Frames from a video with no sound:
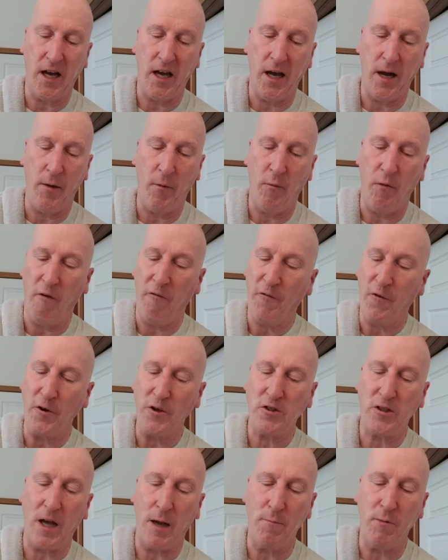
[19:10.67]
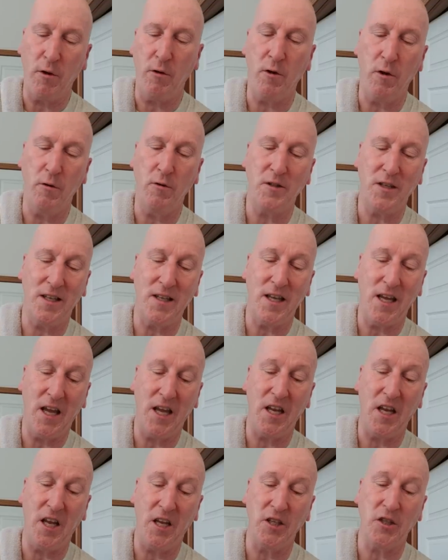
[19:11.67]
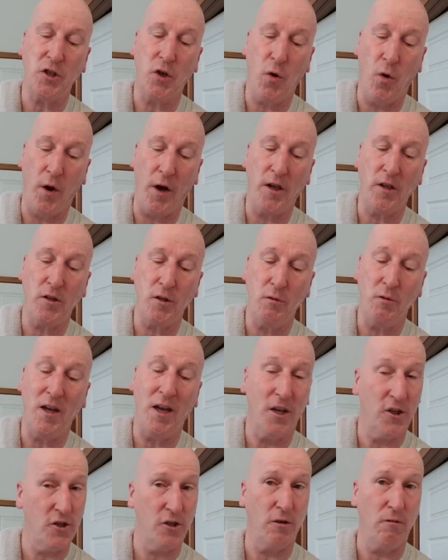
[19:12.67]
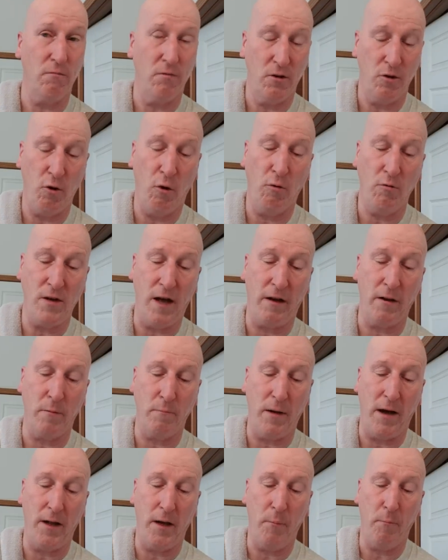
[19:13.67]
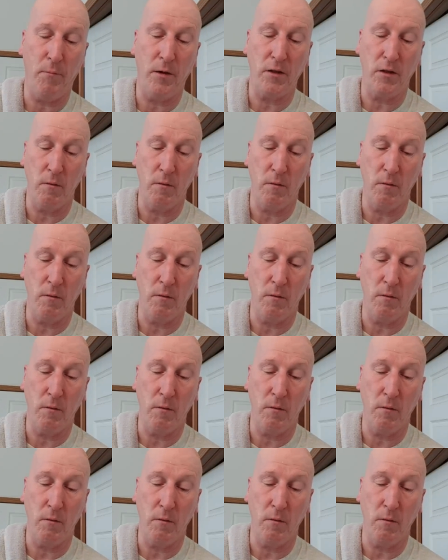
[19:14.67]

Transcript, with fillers: Uh, the first time you use it, it is going to hit you, no doubt about it.